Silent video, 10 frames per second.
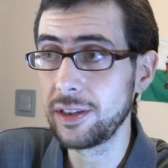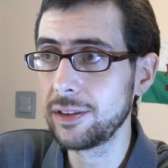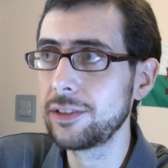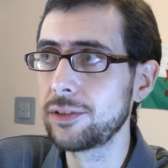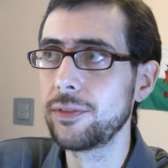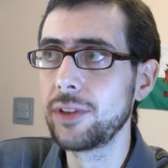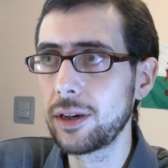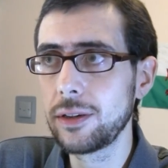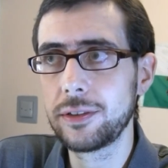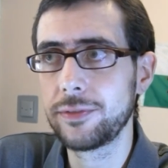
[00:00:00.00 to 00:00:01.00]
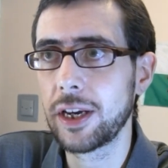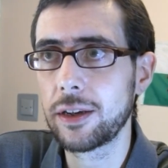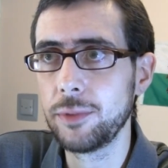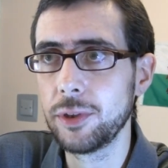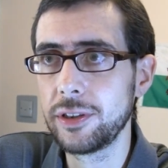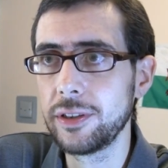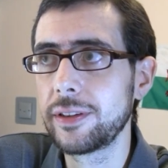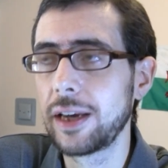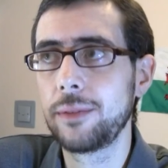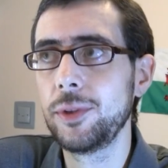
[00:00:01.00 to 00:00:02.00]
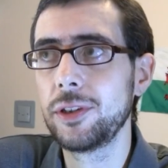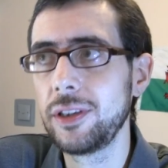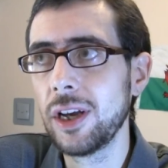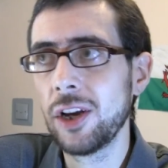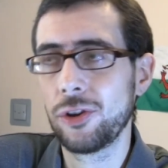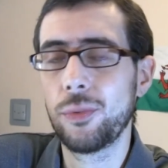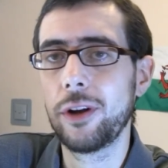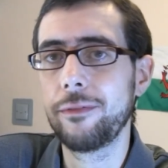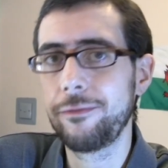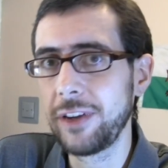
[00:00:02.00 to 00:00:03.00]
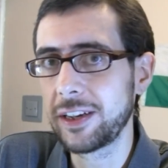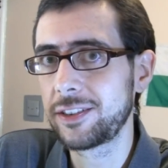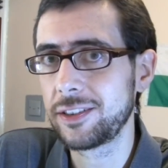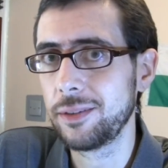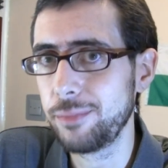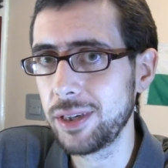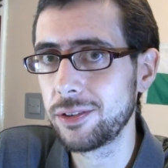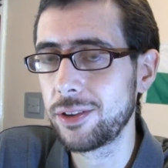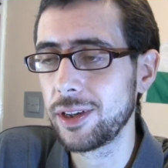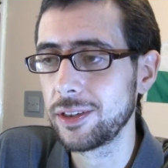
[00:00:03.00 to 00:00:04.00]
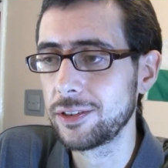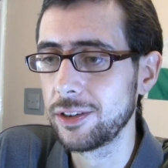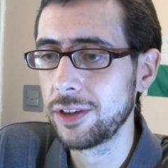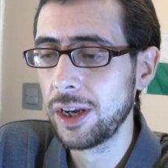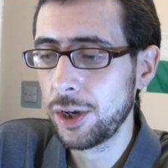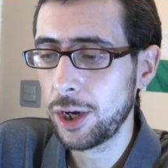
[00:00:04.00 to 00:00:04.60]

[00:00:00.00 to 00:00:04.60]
the, the sort of the inclusive tech community, the tech community that want to fix and build things and,